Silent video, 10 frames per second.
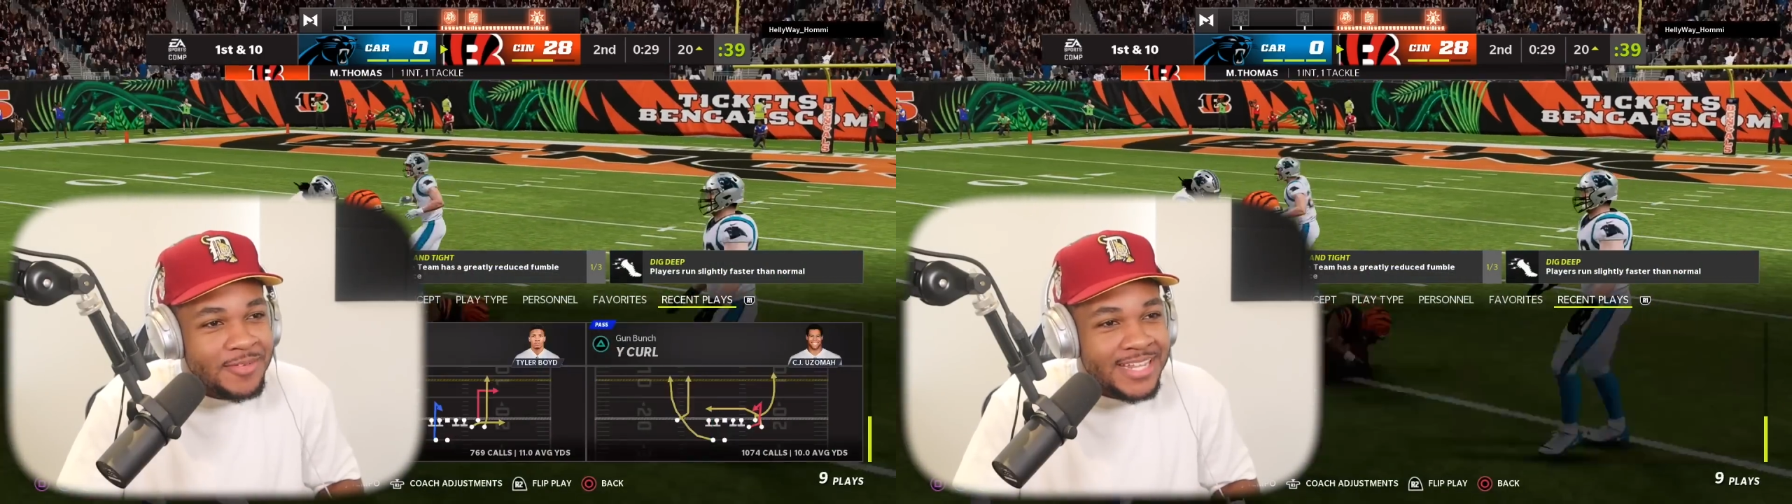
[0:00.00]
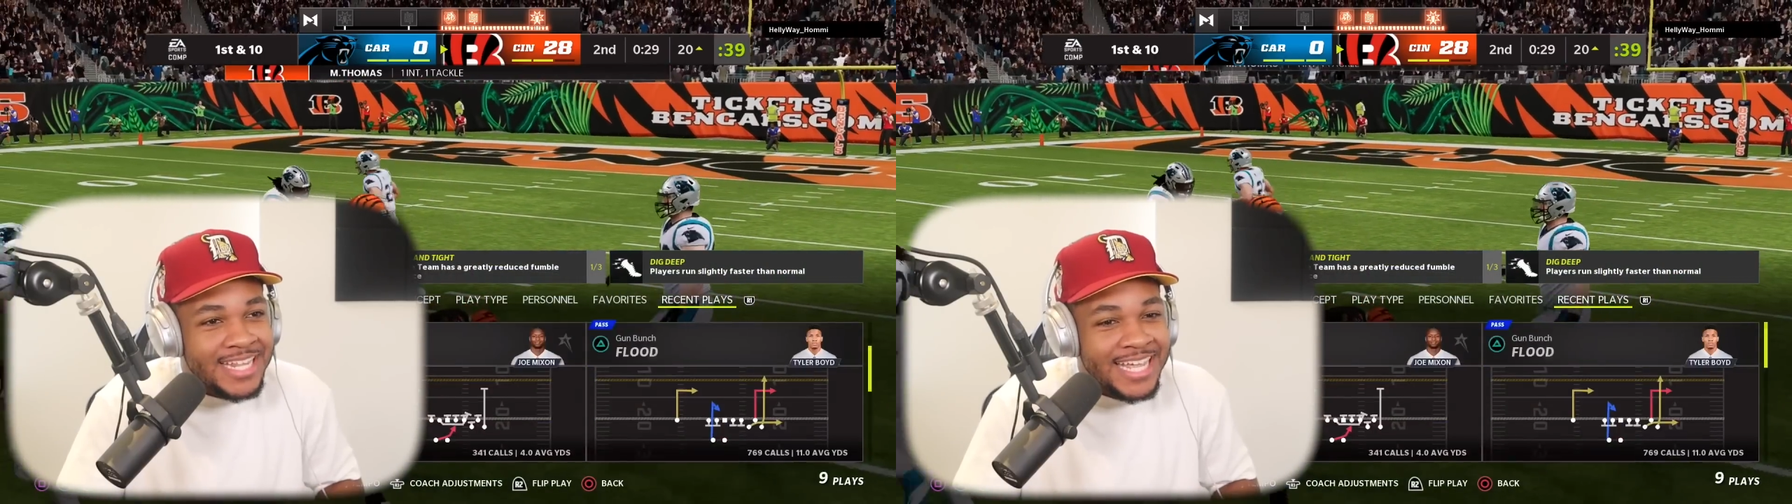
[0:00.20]

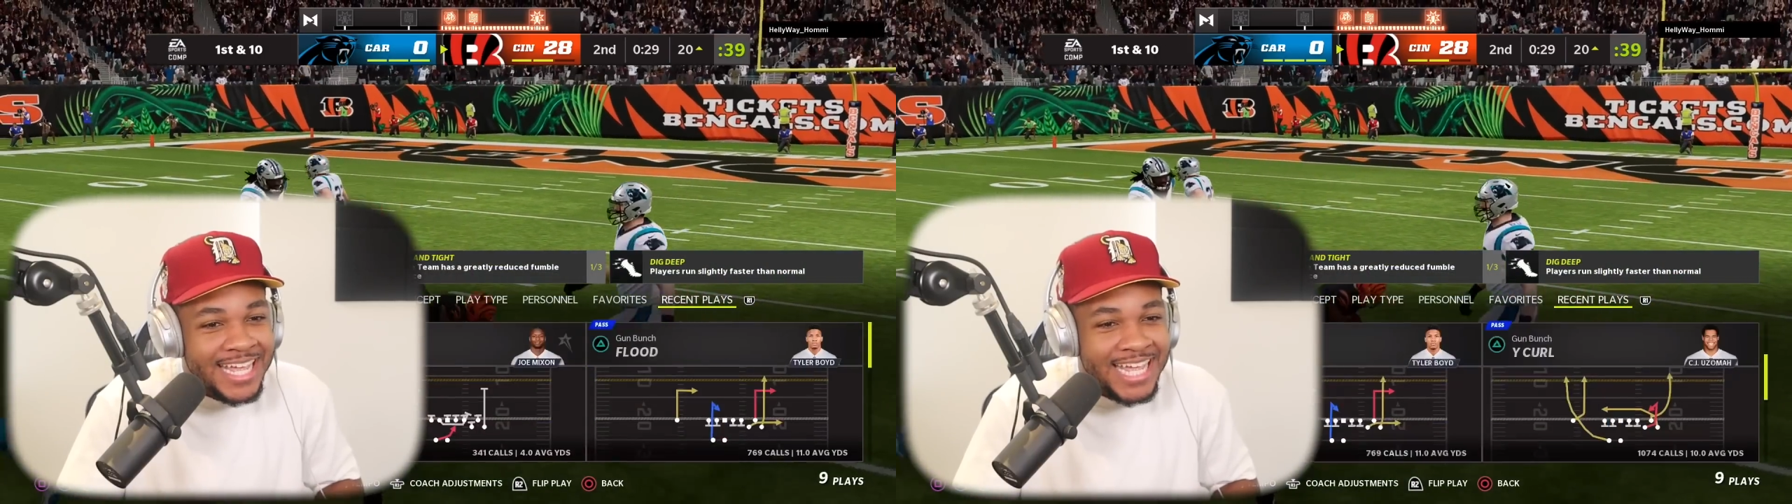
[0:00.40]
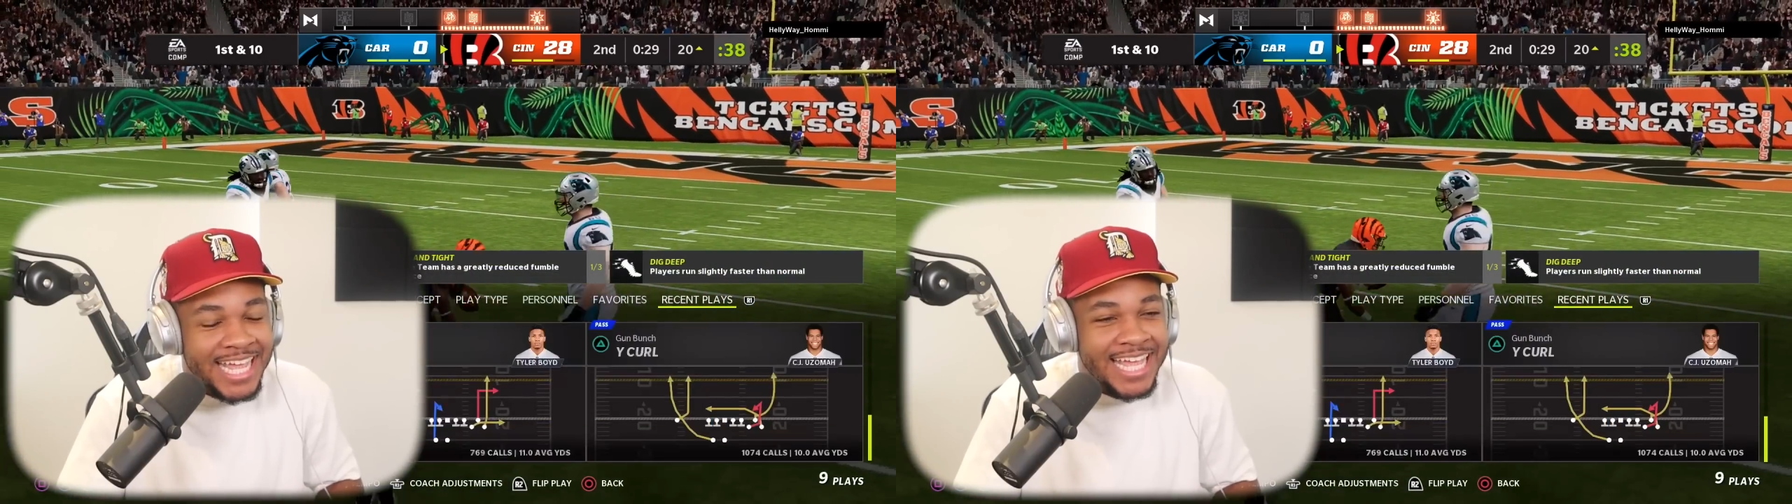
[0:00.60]
This
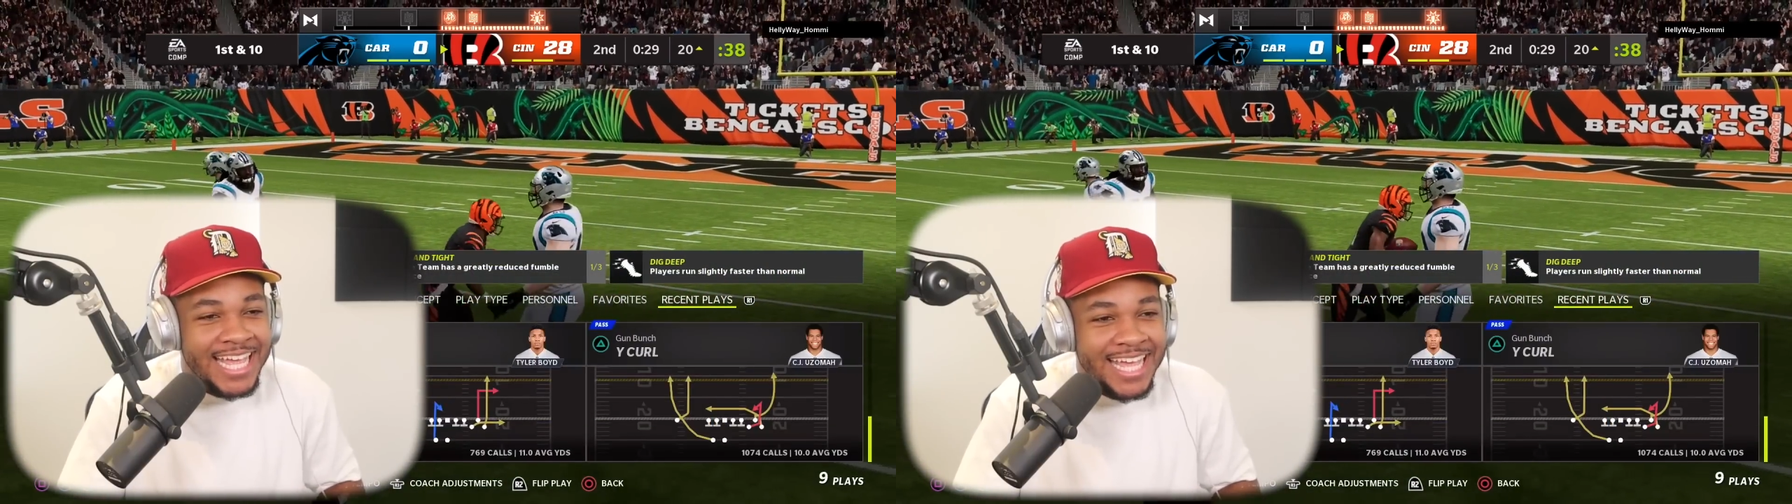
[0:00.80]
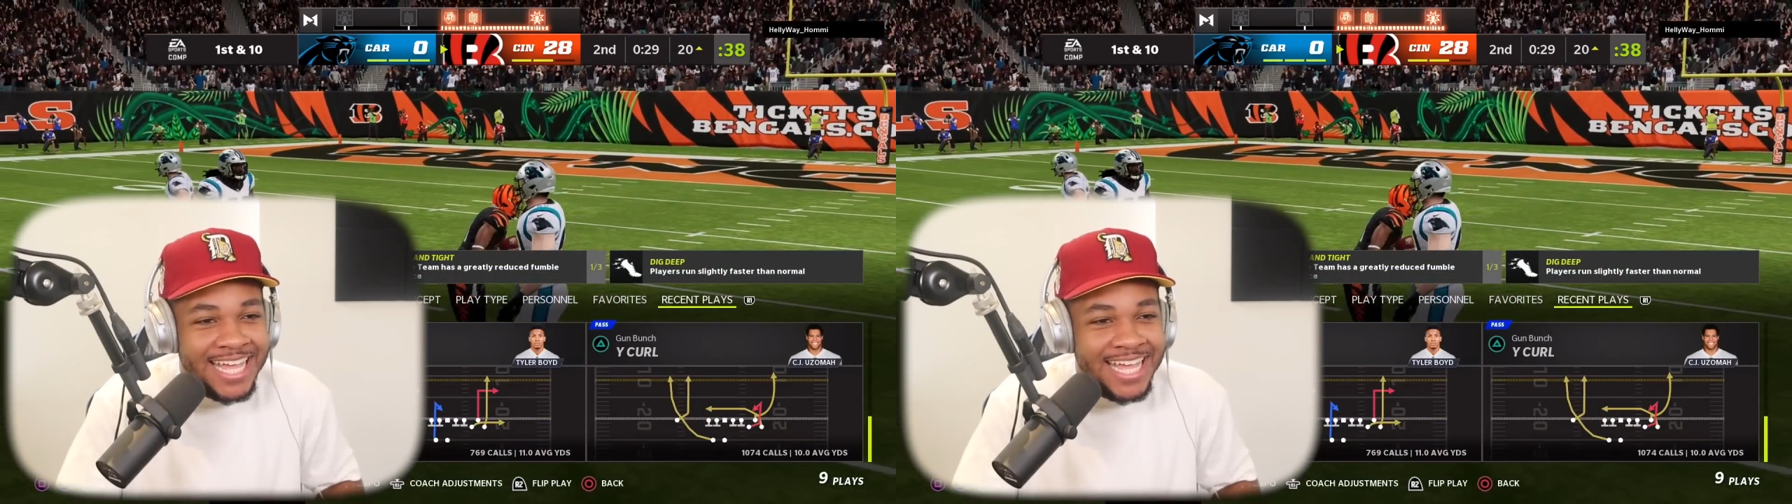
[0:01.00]
nigga Cam is